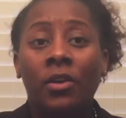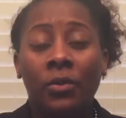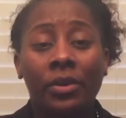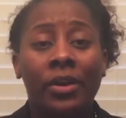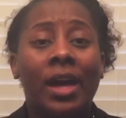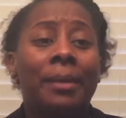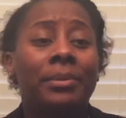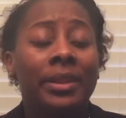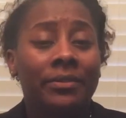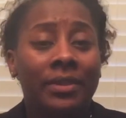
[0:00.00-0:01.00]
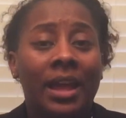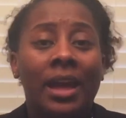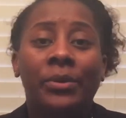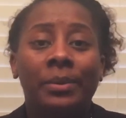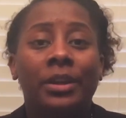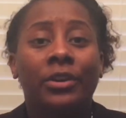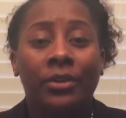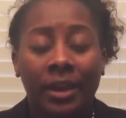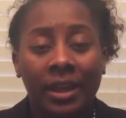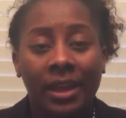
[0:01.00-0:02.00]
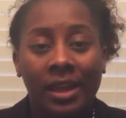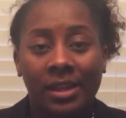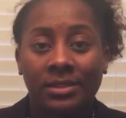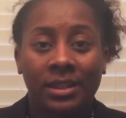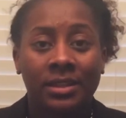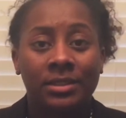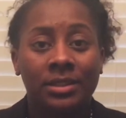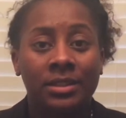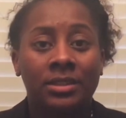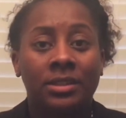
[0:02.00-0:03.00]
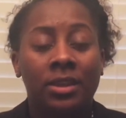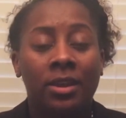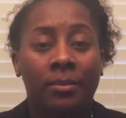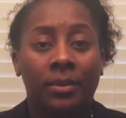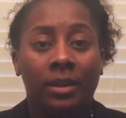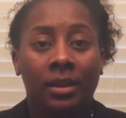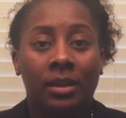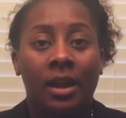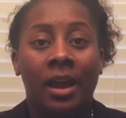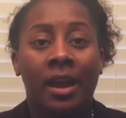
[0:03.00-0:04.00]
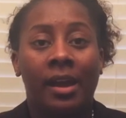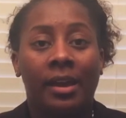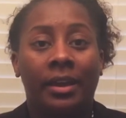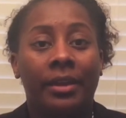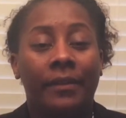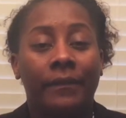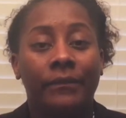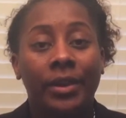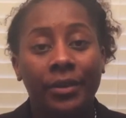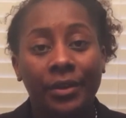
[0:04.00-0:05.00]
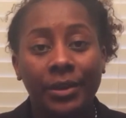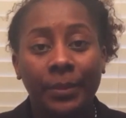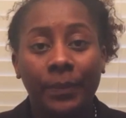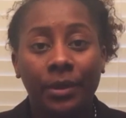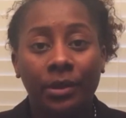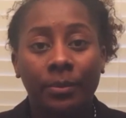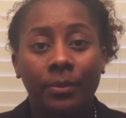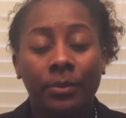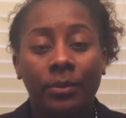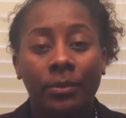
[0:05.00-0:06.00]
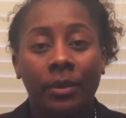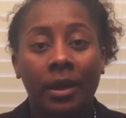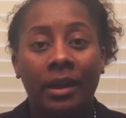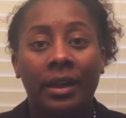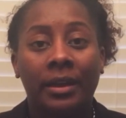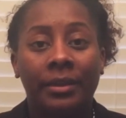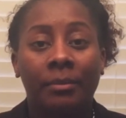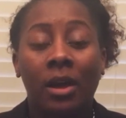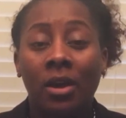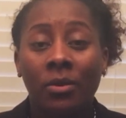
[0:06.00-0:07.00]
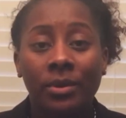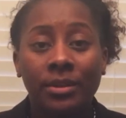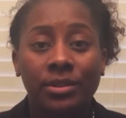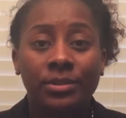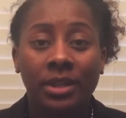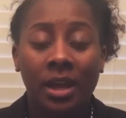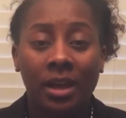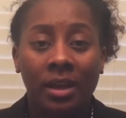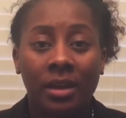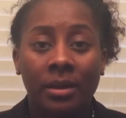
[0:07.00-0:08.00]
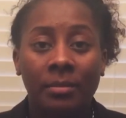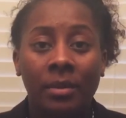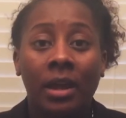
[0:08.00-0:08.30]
Well, I believe that I will be a great asset to this company. I am very dependable. I am always on time.